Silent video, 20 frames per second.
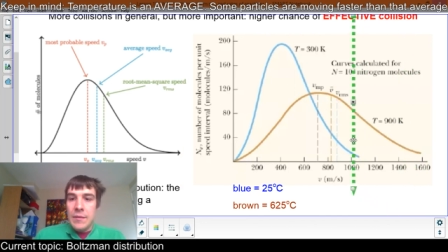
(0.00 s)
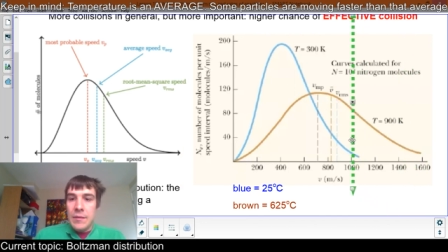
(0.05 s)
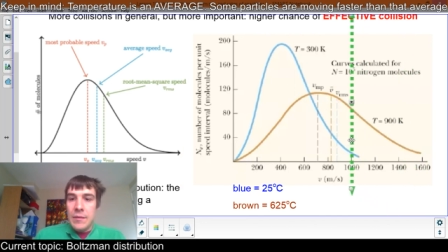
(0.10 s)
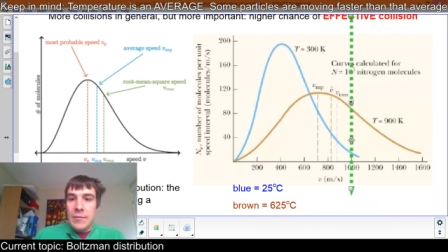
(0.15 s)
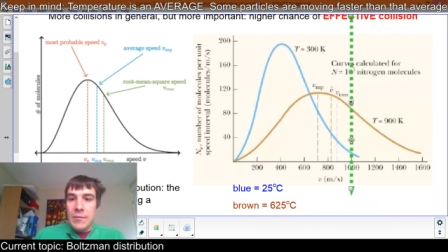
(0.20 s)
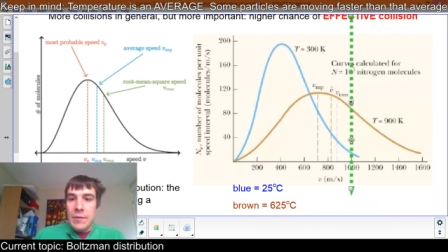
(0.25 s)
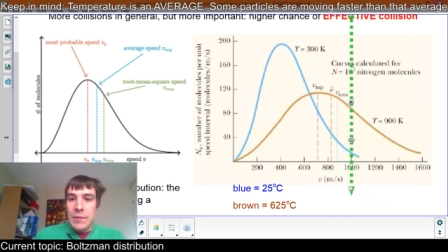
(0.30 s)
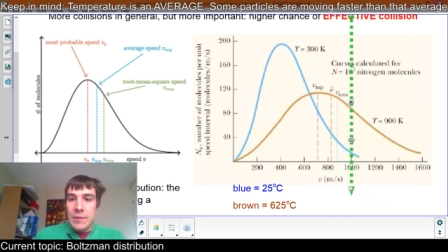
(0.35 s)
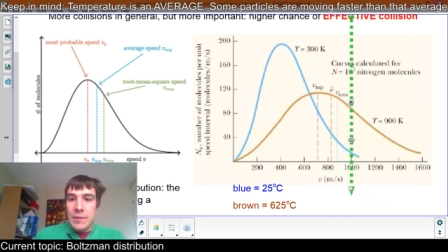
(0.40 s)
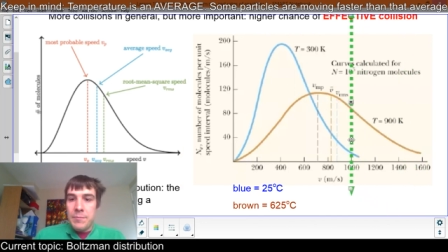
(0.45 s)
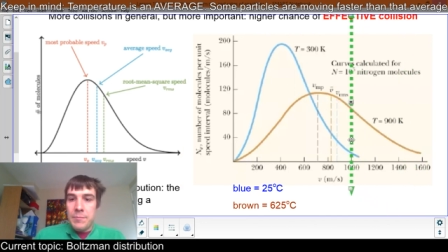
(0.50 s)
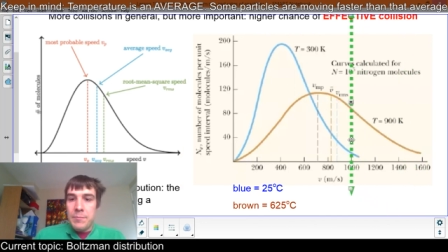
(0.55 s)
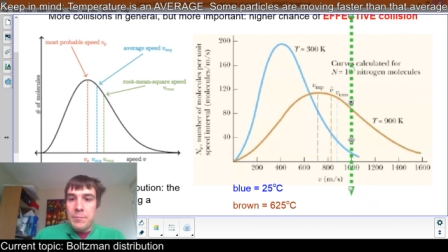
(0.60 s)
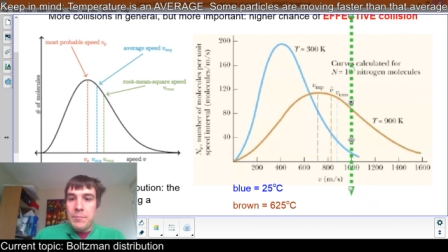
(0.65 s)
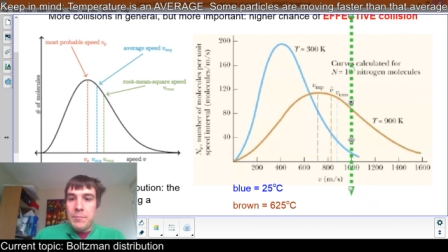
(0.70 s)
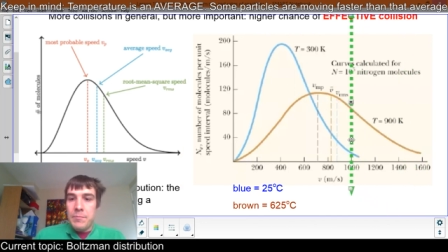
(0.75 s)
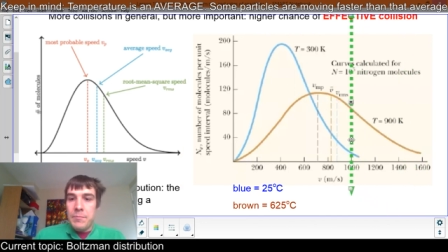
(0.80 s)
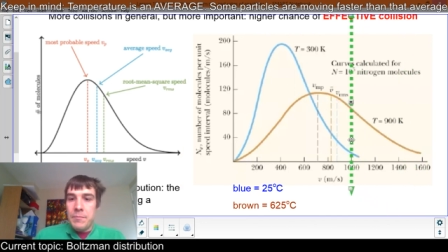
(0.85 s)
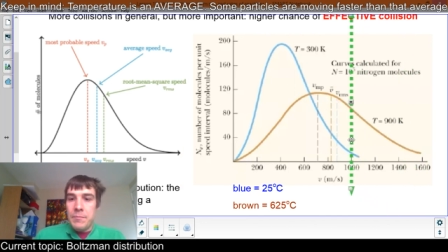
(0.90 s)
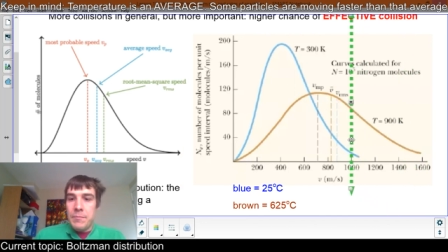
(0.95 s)
when the
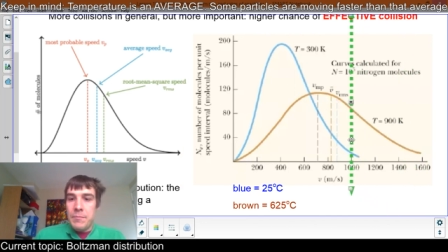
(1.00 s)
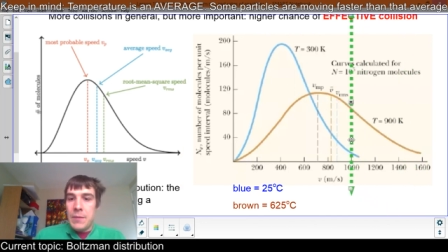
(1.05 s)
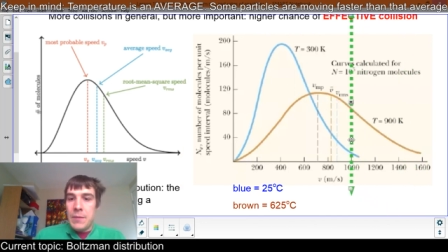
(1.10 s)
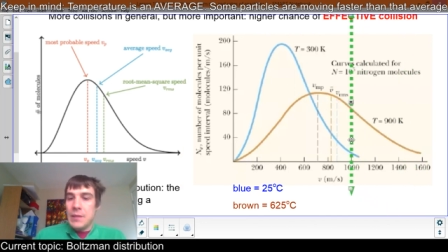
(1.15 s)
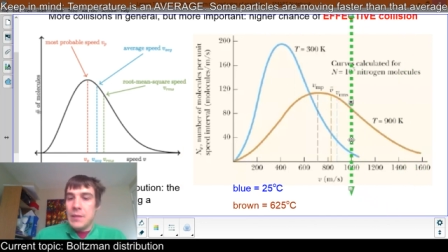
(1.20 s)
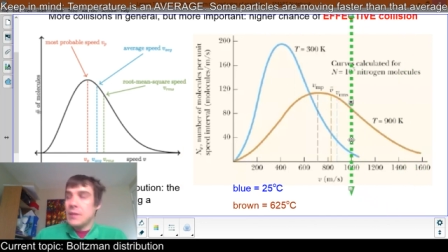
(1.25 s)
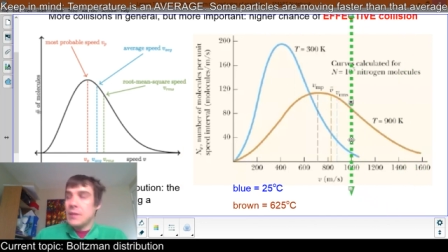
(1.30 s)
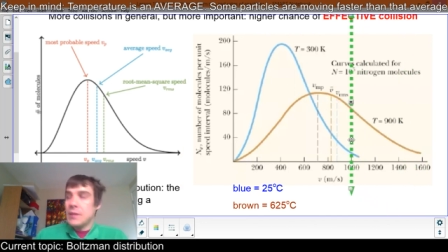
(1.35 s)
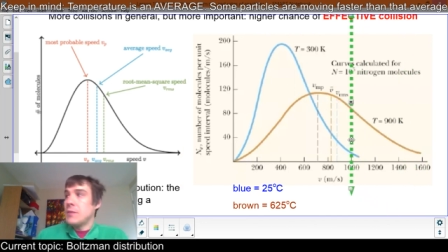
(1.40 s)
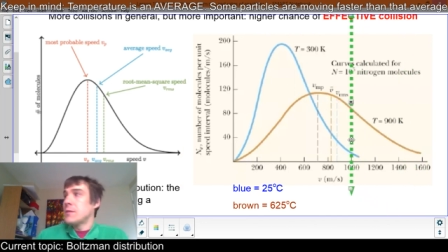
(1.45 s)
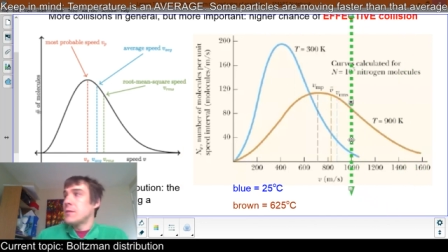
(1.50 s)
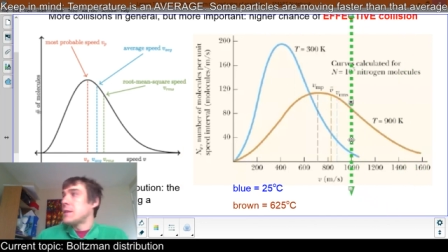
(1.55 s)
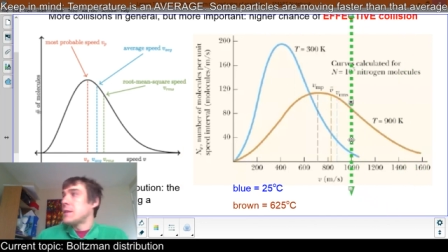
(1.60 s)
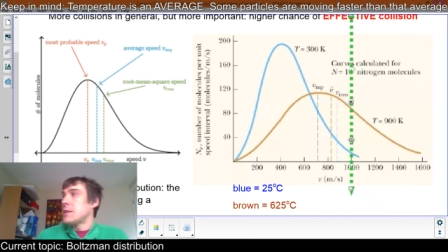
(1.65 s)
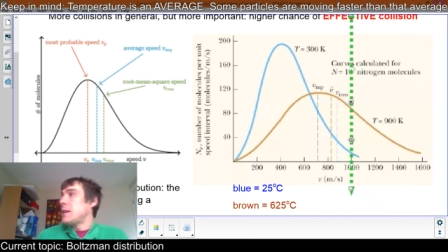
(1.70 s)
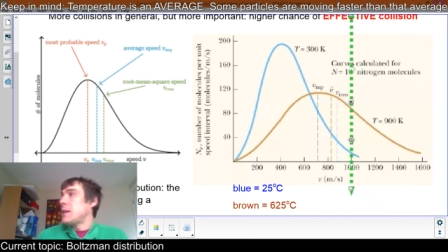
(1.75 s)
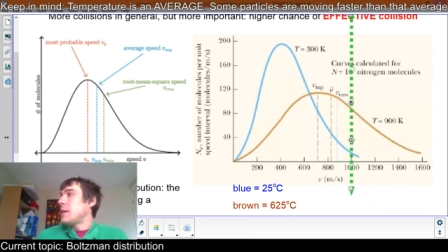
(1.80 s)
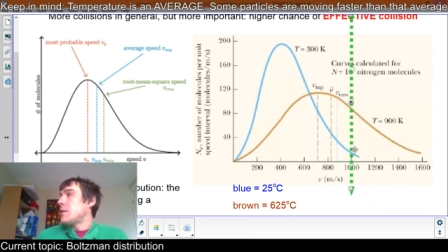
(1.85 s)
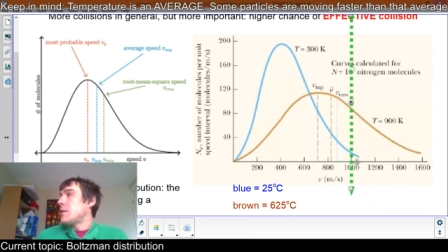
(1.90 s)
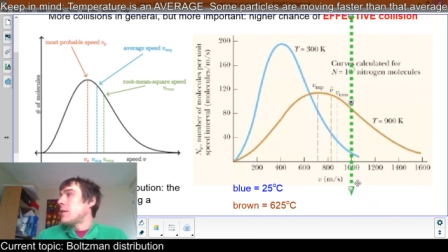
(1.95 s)
molecules
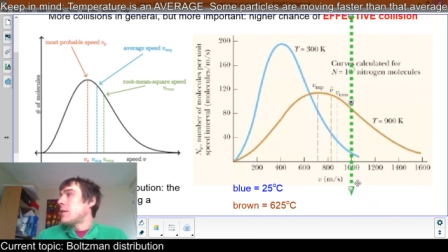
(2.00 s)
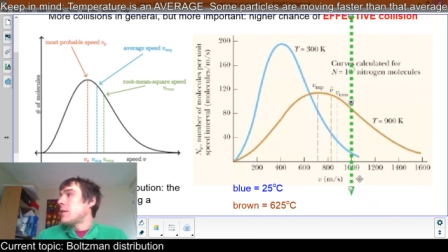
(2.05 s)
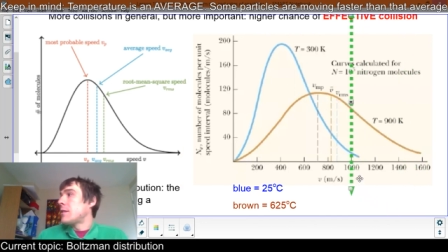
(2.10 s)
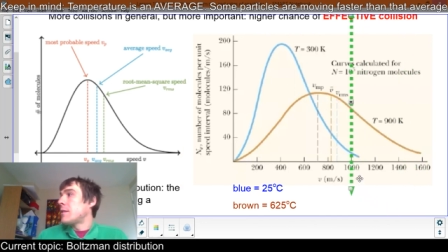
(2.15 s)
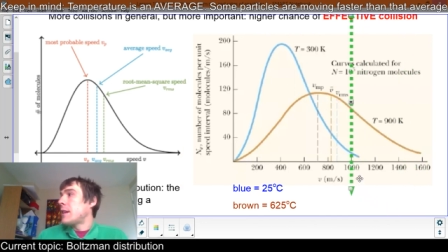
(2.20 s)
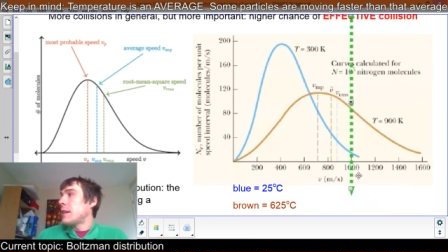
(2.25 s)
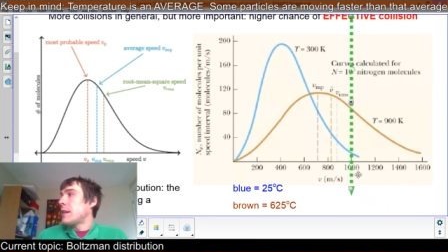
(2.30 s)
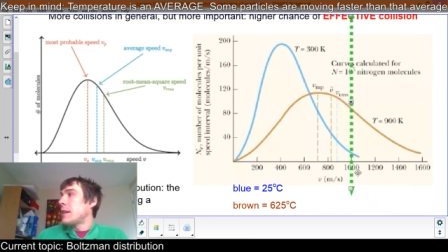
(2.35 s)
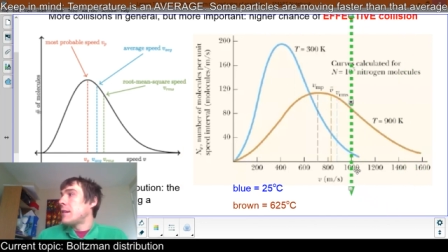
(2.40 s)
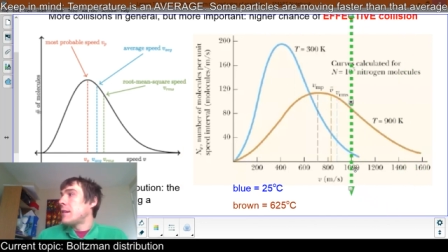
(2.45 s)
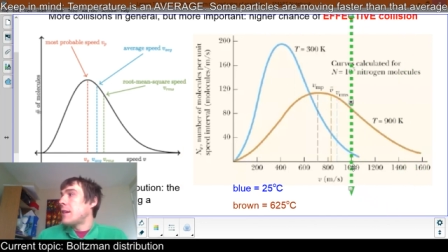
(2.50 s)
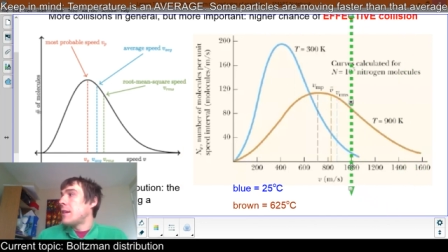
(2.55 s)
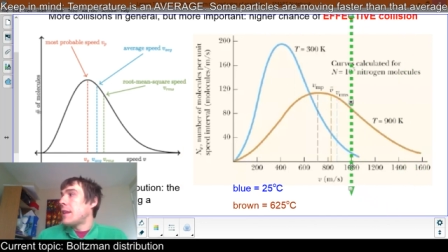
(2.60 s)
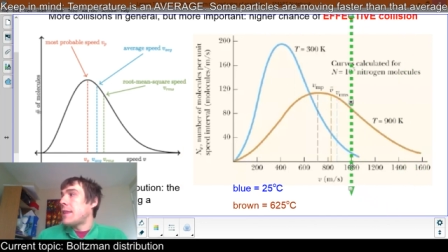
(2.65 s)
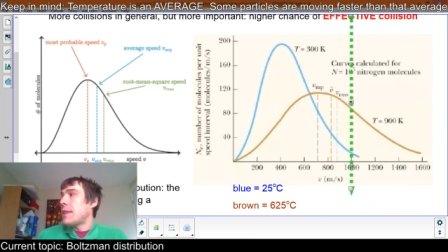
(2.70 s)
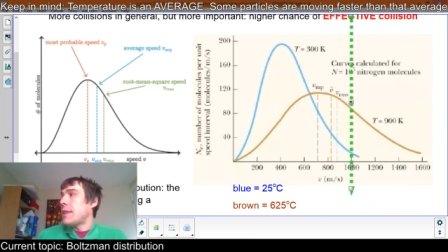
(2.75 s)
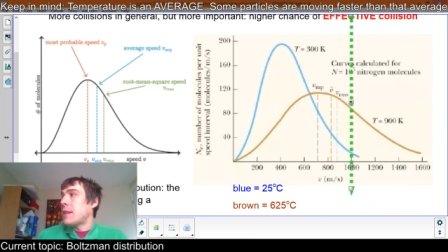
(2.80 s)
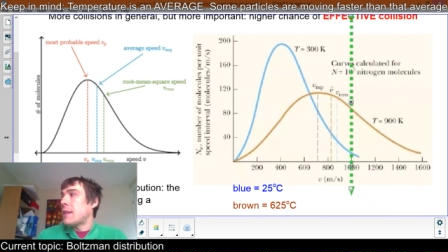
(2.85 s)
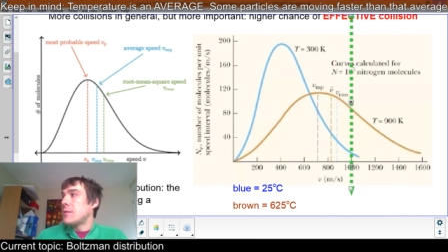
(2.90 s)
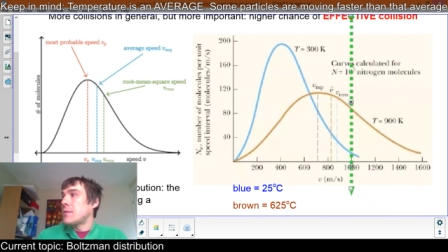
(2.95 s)
hit each other at
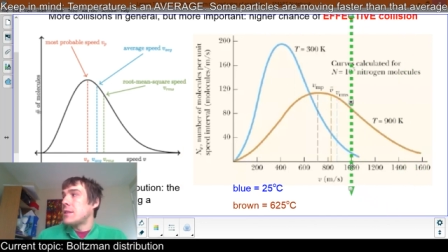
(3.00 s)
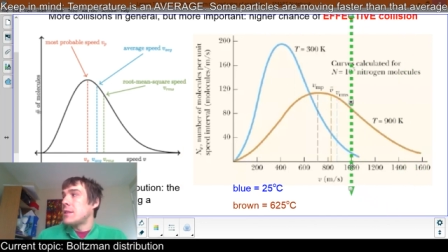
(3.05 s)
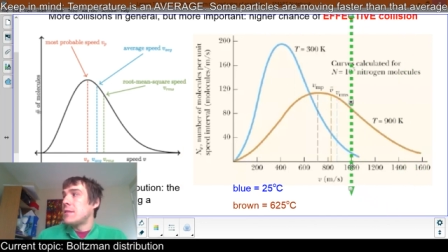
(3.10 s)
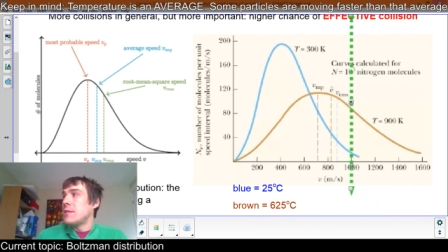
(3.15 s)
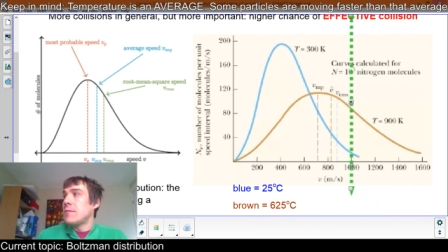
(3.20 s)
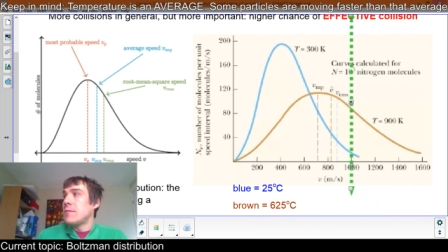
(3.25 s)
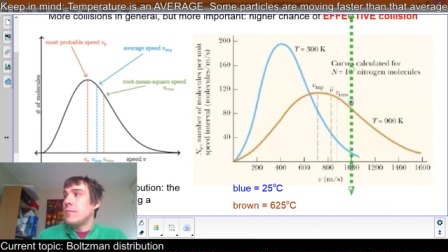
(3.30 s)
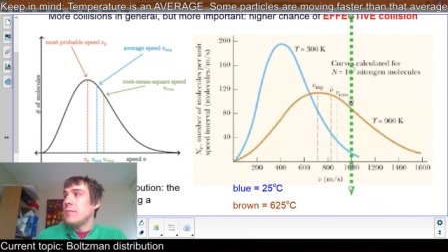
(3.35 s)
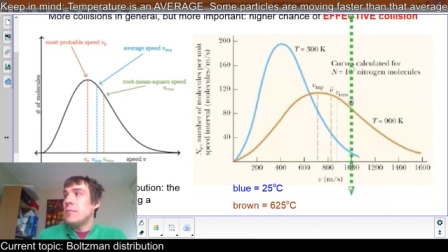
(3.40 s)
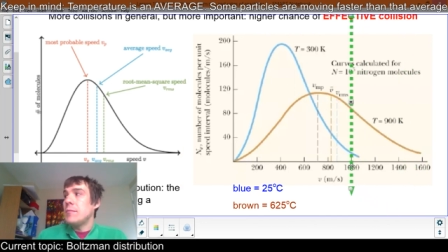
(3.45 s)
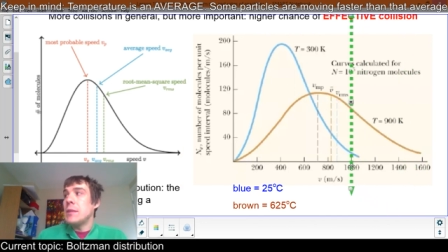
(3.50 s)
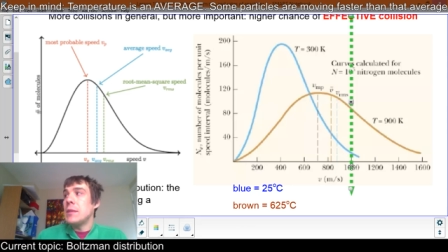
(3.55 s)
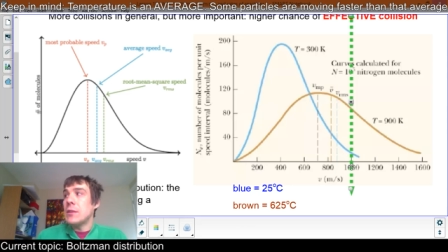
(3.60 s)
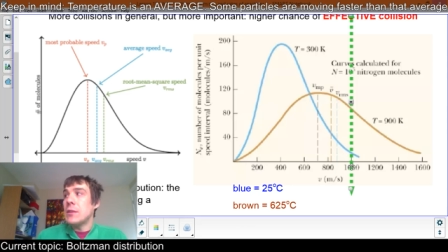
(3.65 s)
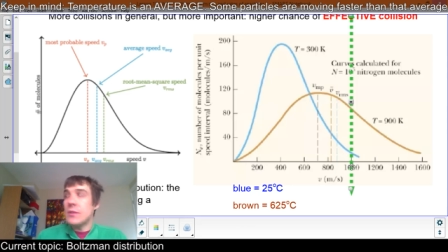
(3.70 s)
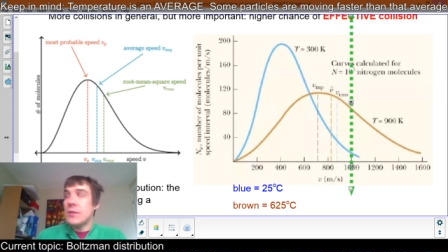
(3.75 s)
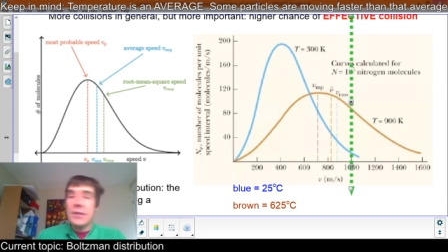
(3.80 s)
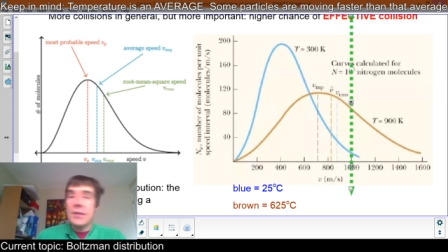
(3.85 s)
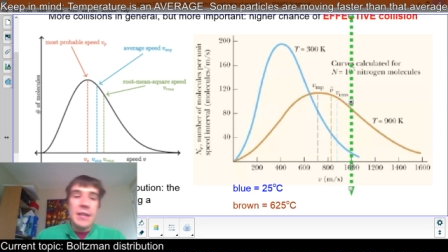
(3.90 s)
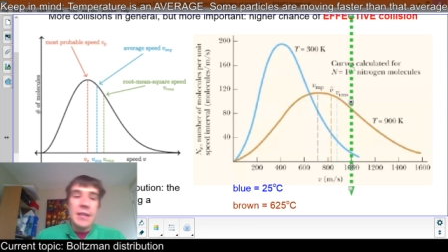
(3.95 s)
1,000
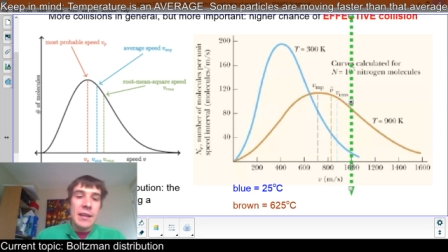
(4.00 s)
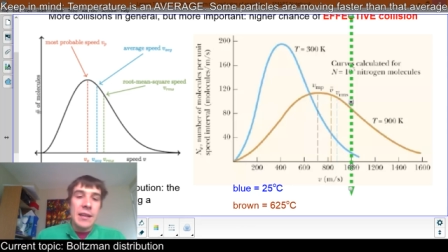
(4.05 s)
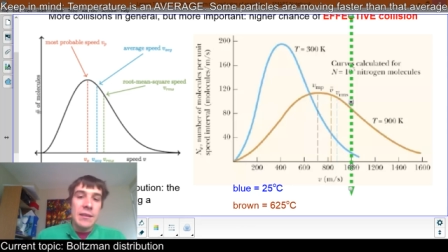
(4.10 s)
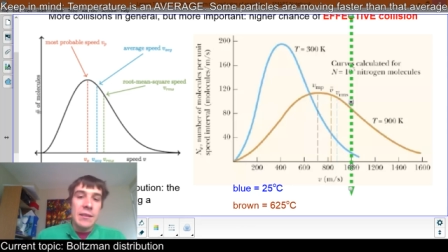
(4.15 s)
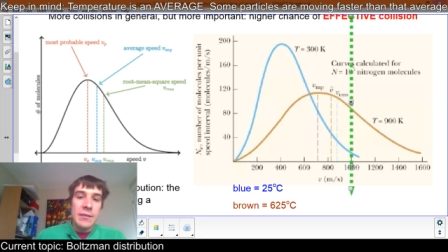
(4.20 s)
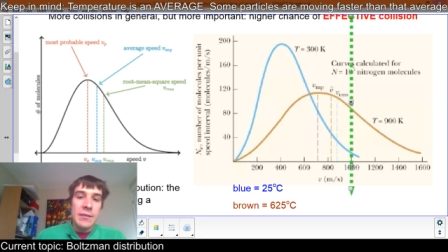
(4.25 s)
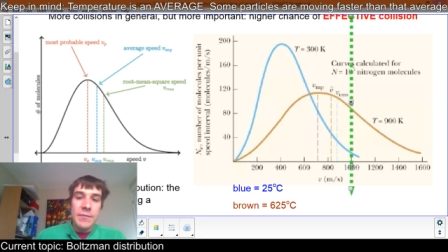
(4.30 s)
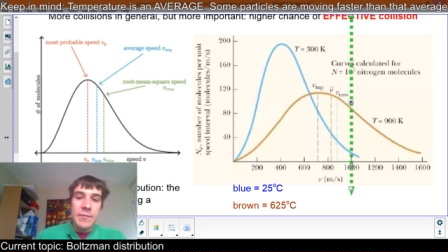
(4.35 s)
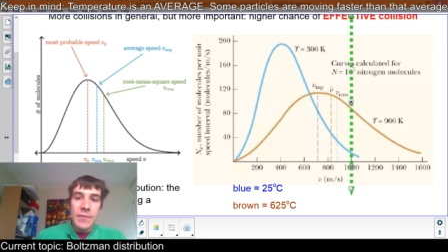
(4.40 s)
meters a second.